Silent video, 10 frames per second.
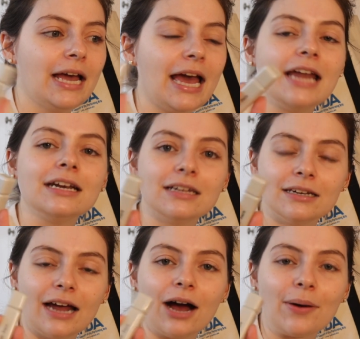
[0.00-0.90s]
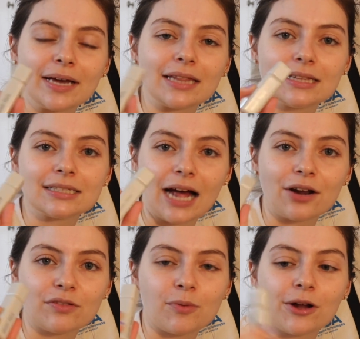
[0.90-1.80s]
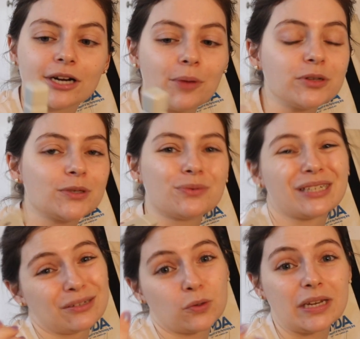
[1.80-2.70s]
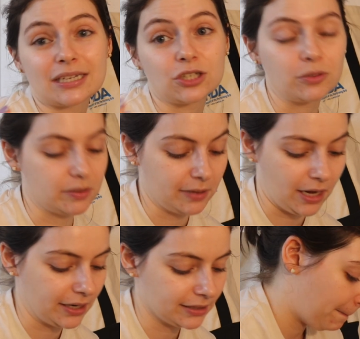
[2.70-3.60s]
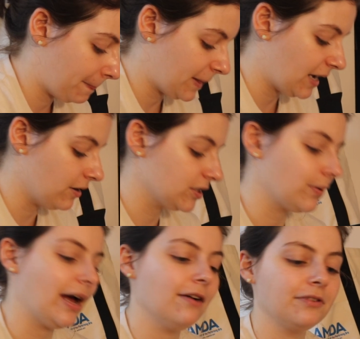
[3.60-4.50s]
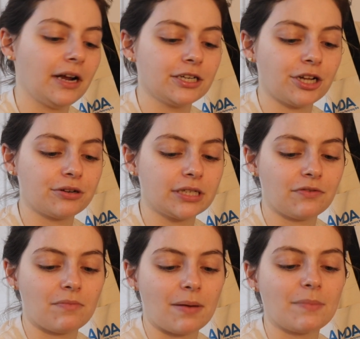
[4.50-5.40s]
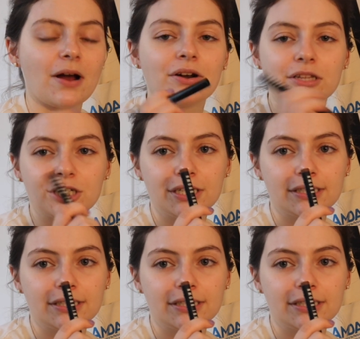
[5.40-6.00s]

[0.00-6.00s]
edited how I get this out of the product. I almost wish it was a squeezy tube, to be honest. I also have an eyeshadow stick from Bobbi Brown in the shade